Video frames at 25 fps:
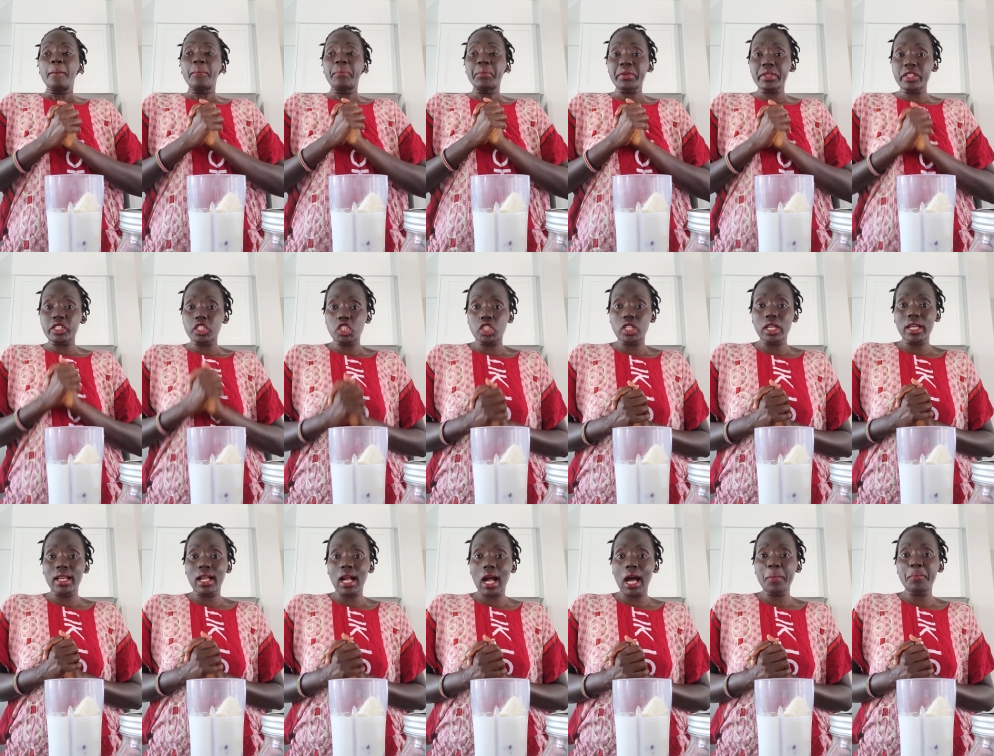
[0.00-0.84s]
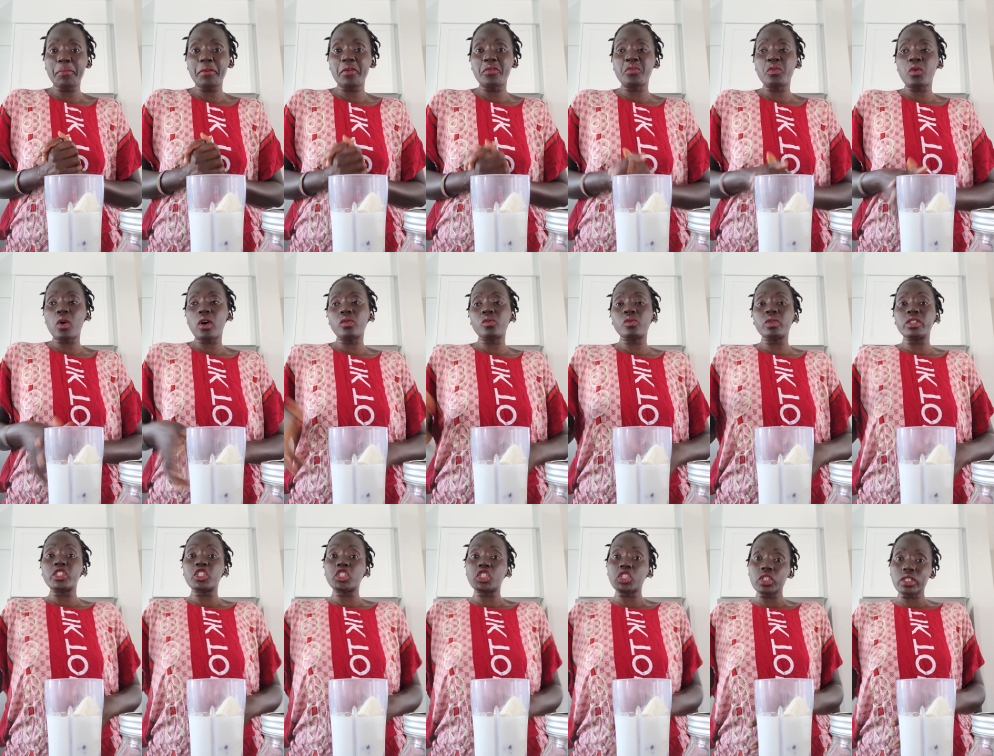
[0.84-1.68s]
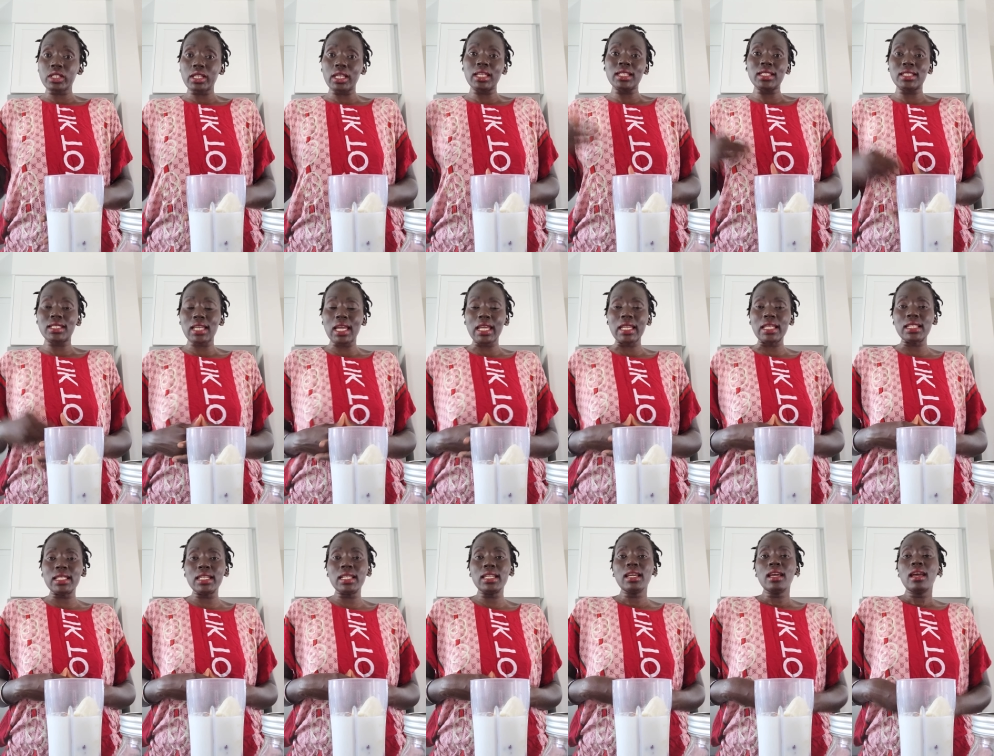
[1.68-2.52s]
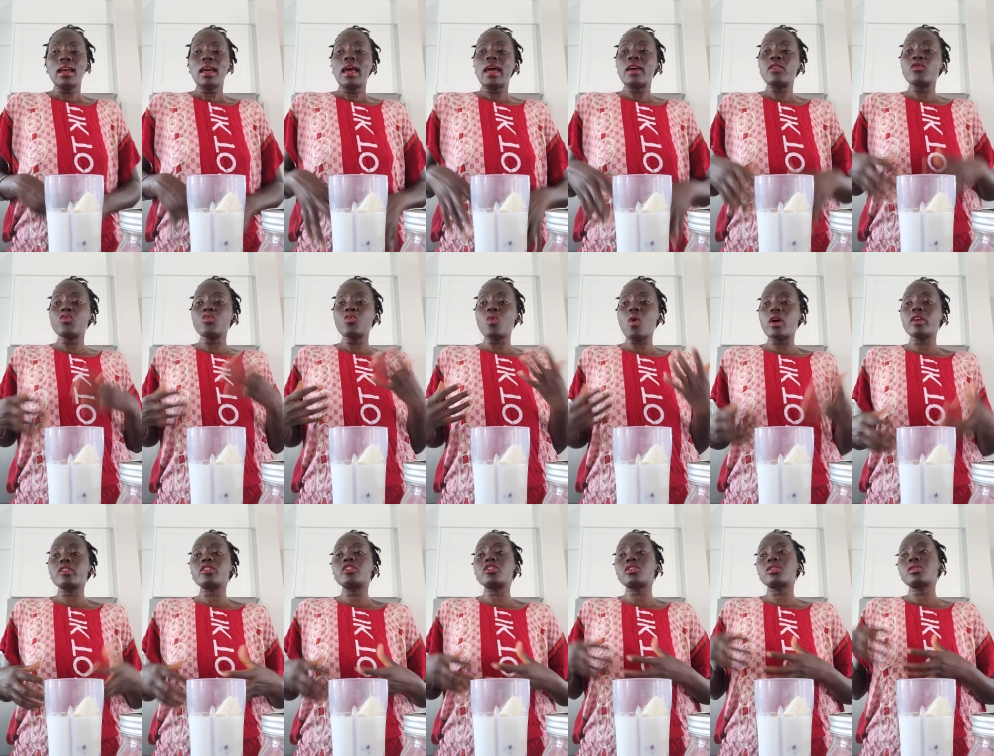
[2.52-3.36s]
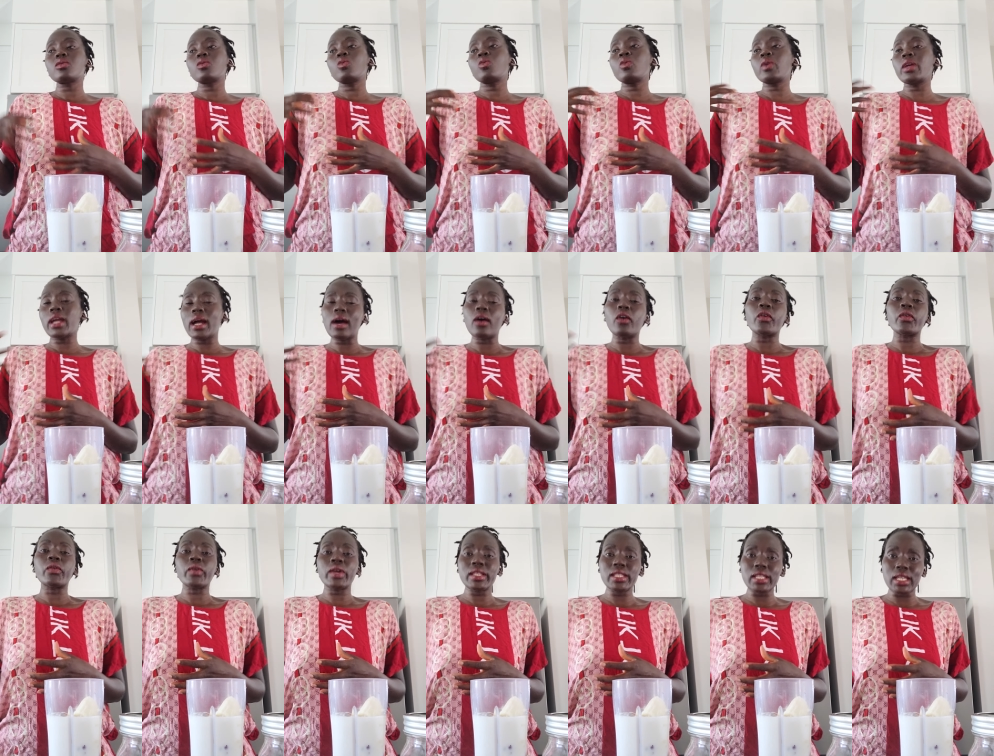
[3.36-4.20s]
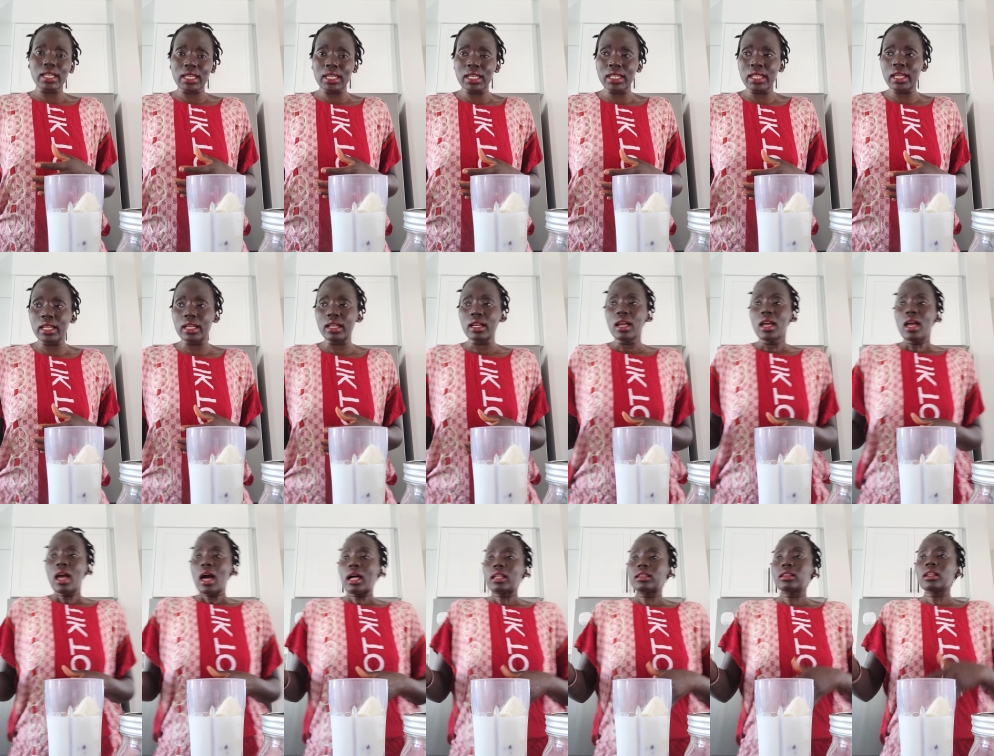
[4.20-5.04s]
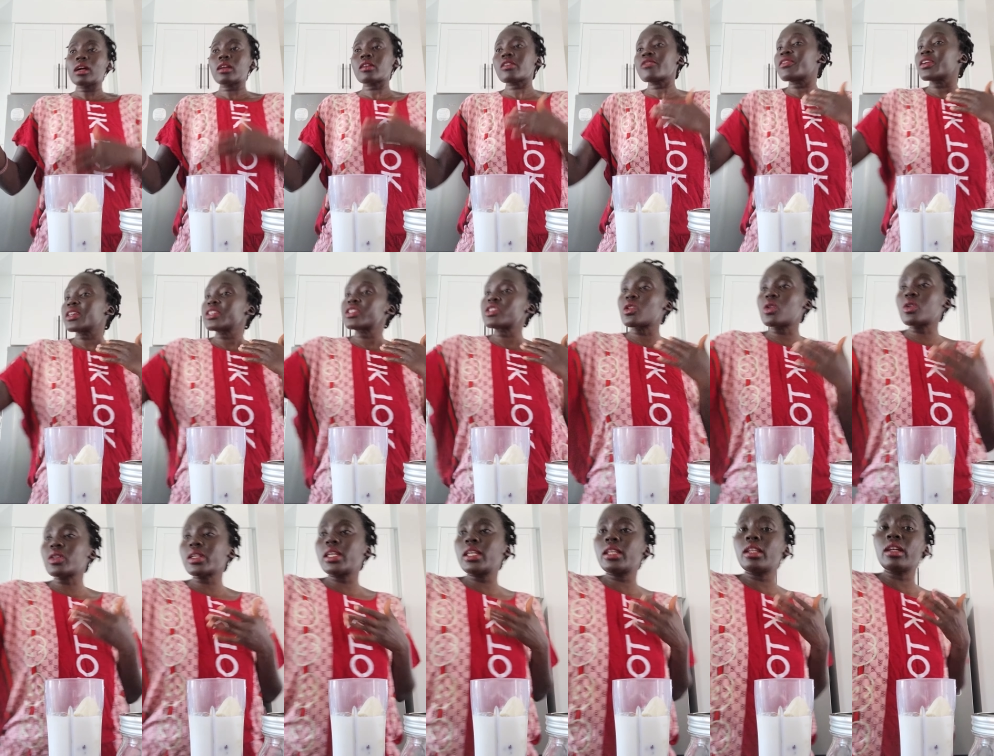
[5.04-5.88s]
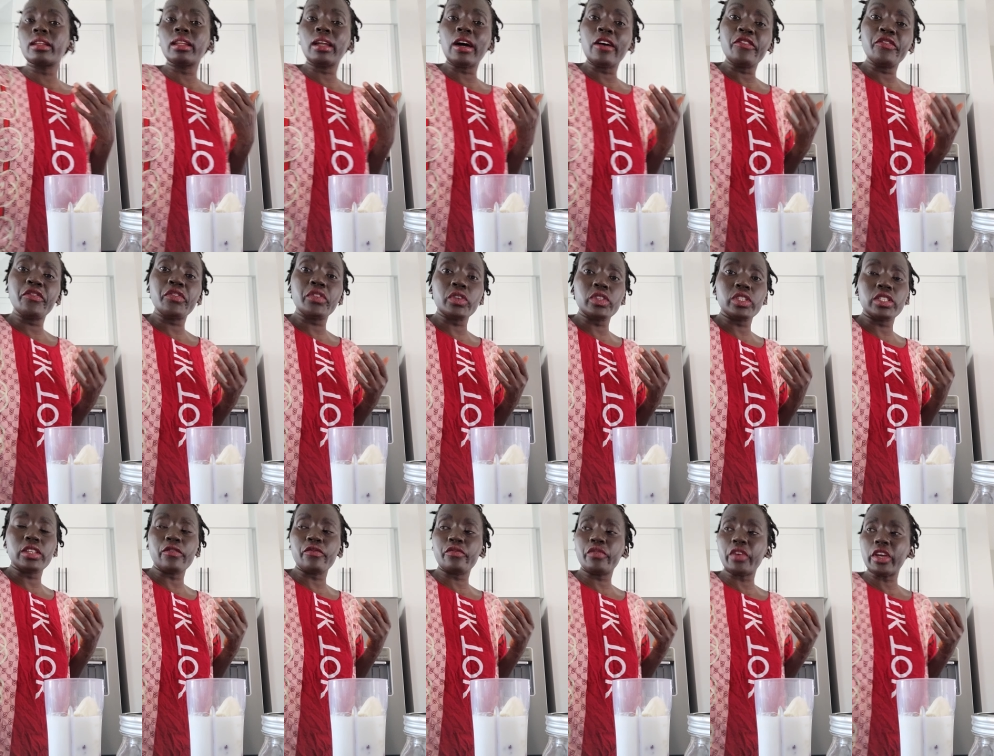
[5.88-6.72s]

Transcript: bridge the gap of what we should eat daily and what we are already eating. A lot of us don't eat enough fruits and